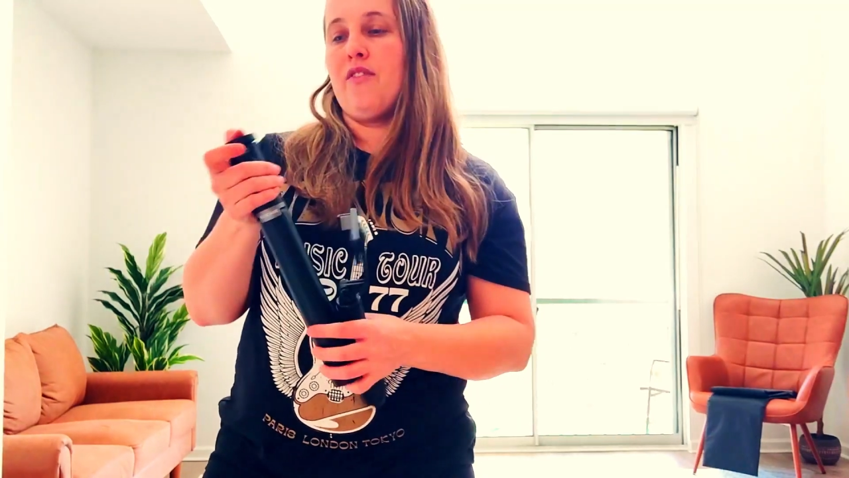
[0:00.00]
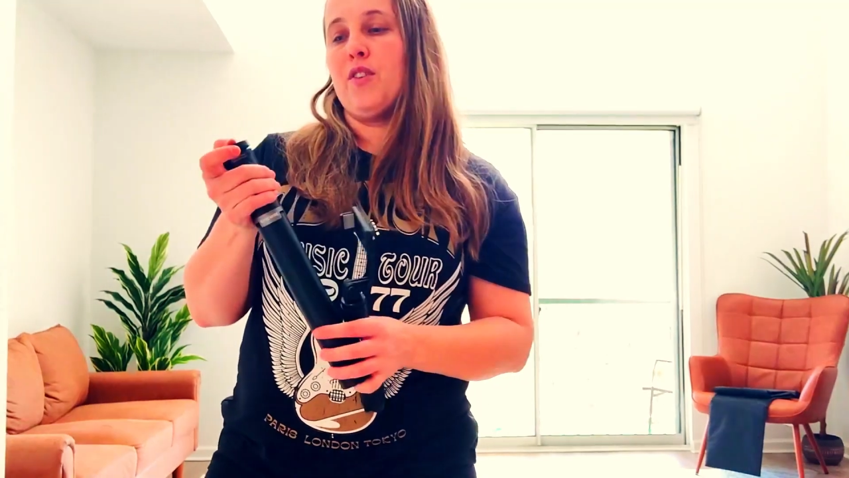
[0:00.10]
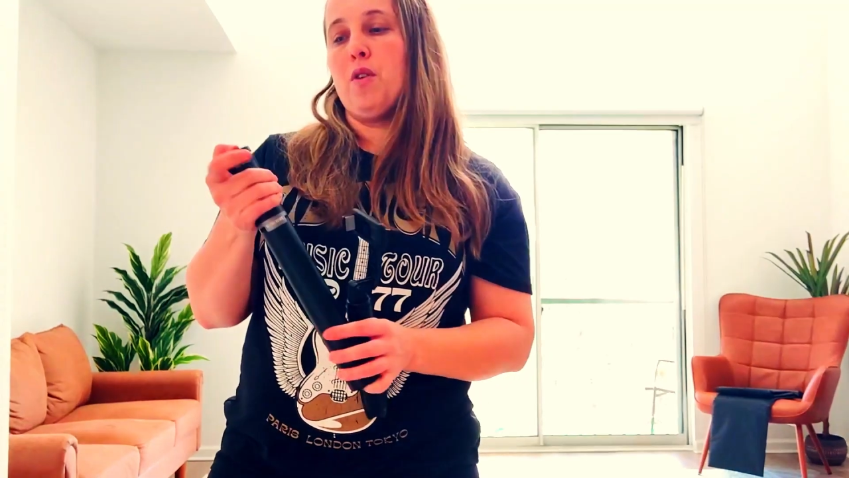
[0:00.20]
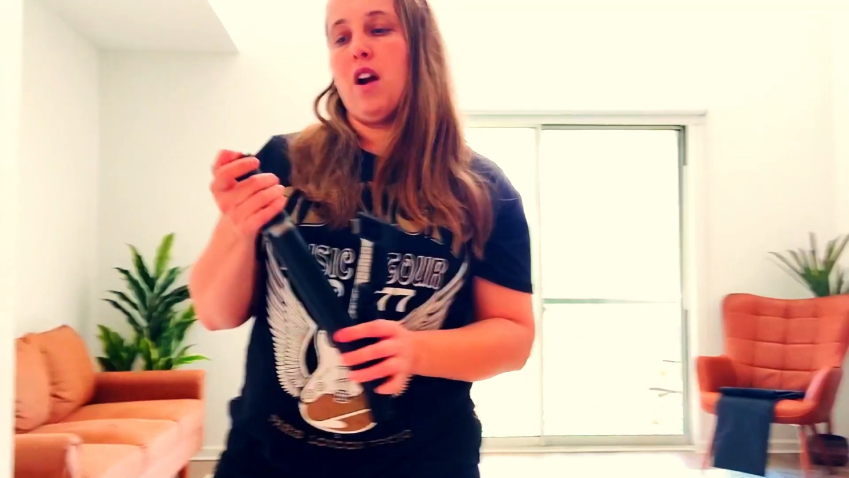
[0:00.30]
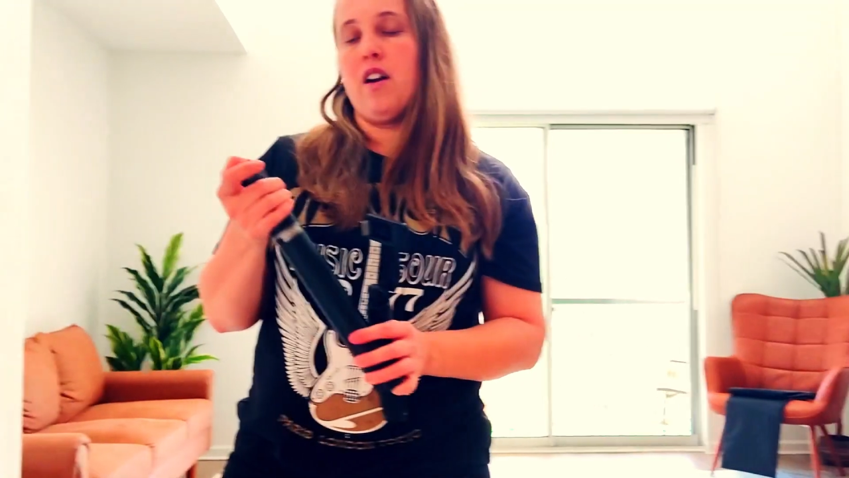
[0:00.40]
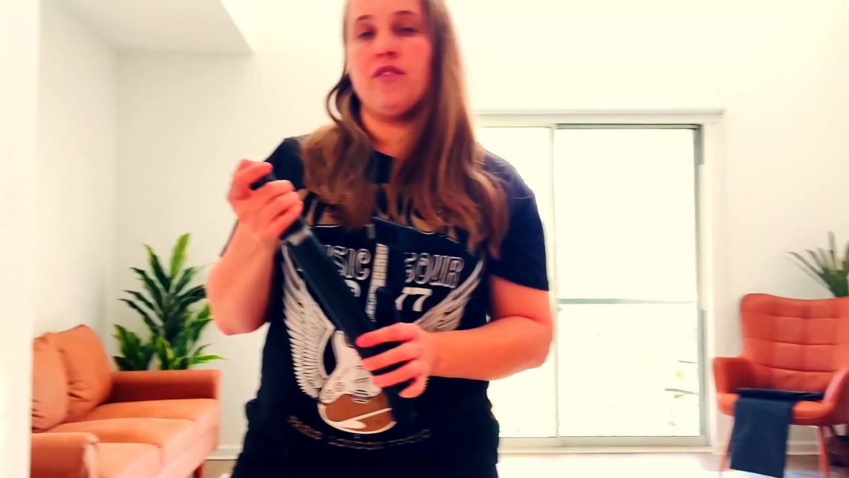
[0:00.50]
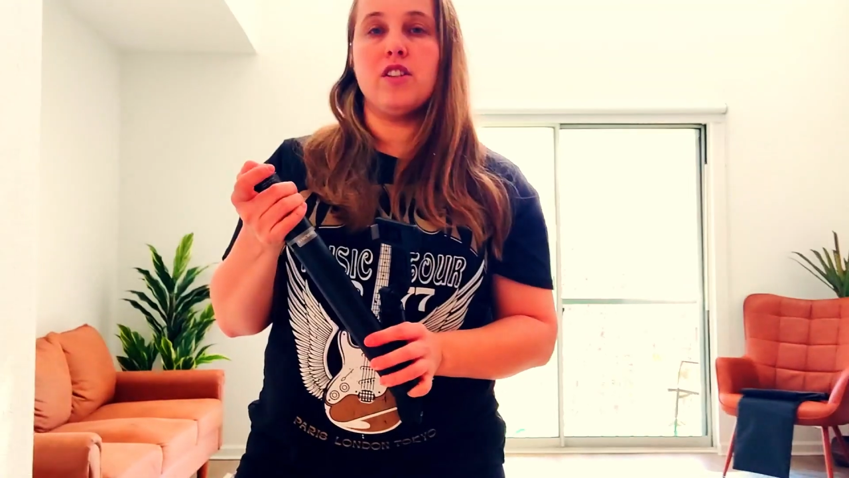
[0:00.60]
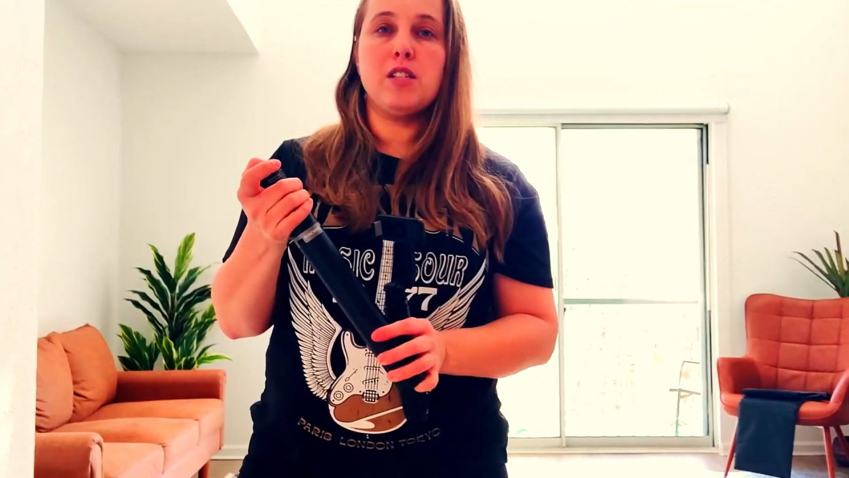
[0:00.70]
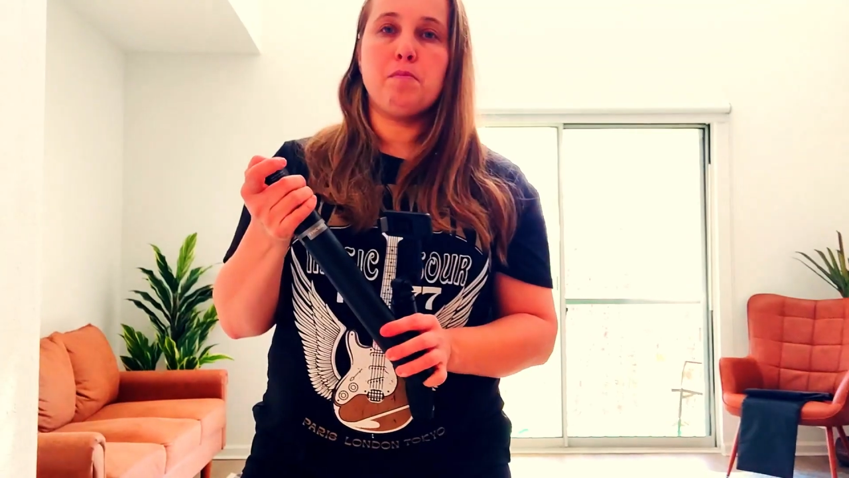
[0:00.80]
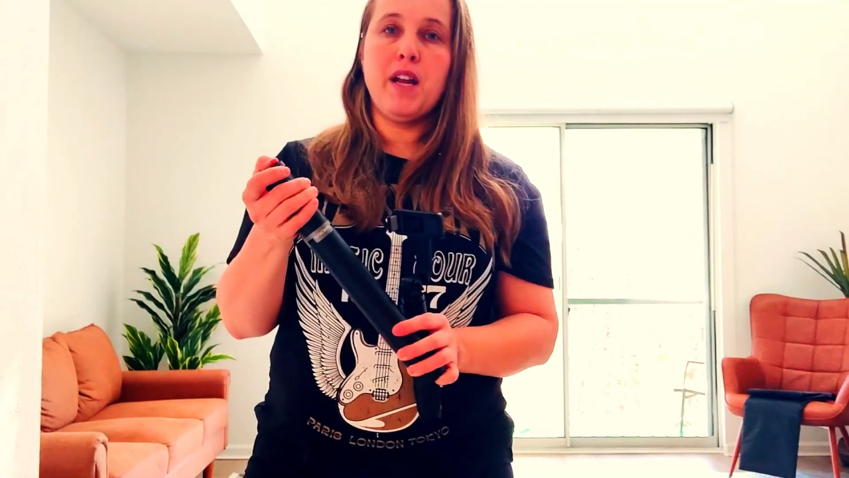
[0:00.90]
if you
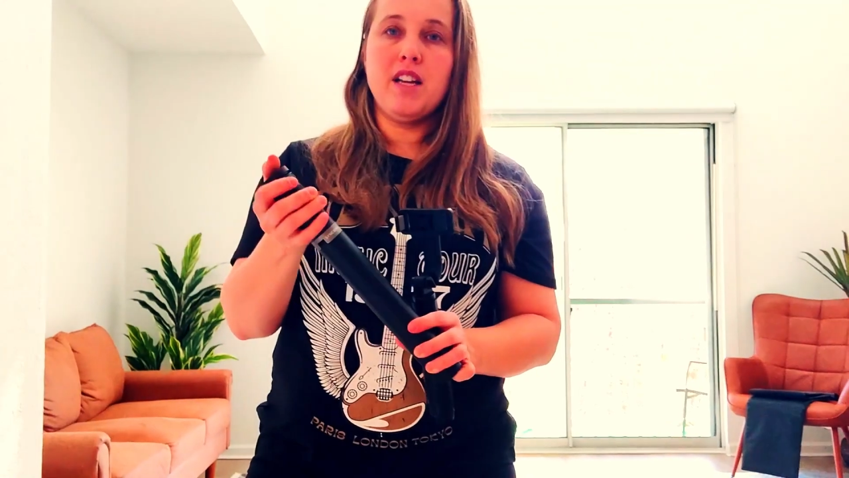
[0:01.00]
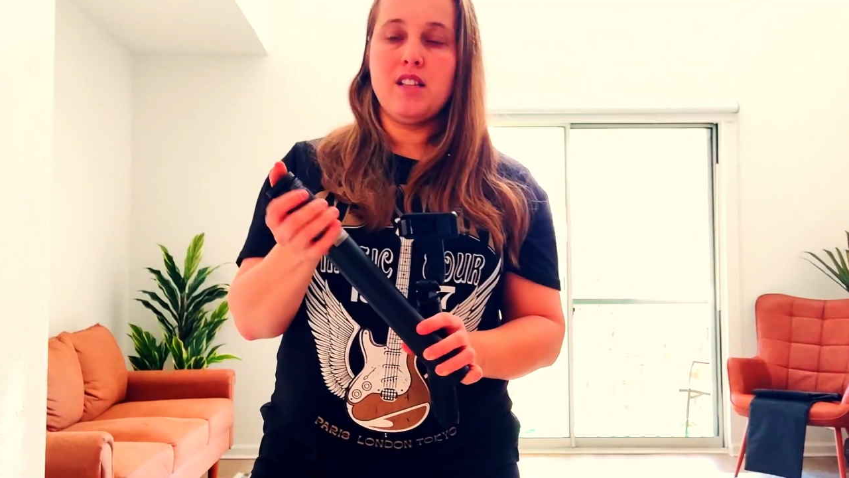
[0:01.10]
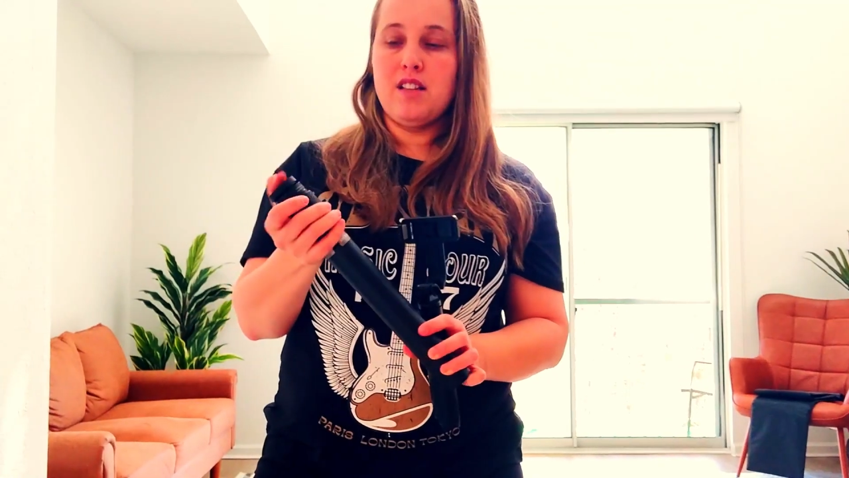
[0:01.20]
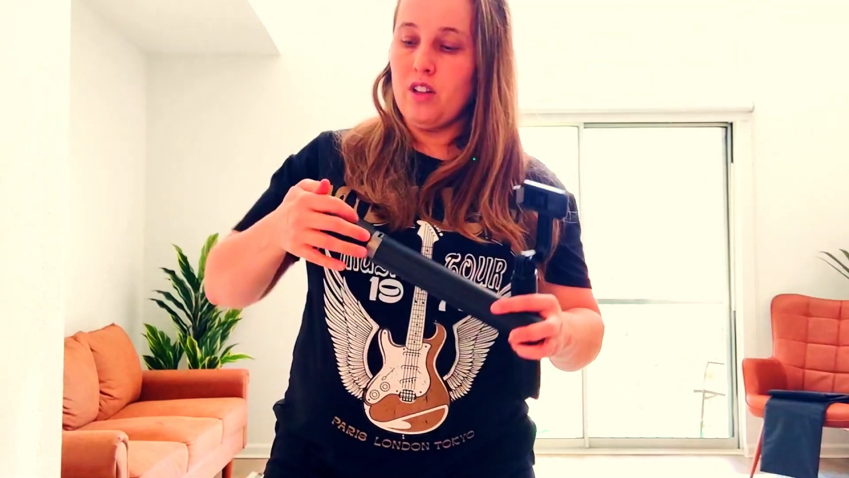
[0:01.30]
have the space,